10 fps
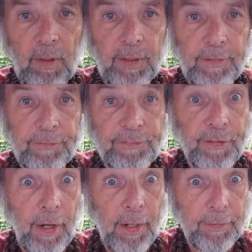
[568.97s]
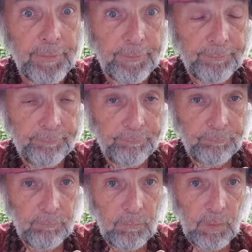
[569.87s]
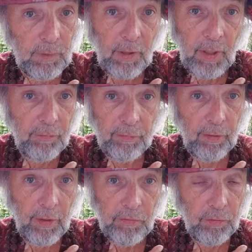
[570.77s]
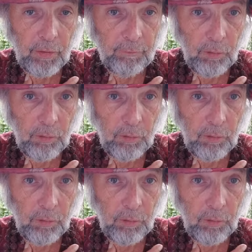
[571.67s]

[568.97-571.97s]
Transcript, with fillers: intersect and the cancellation of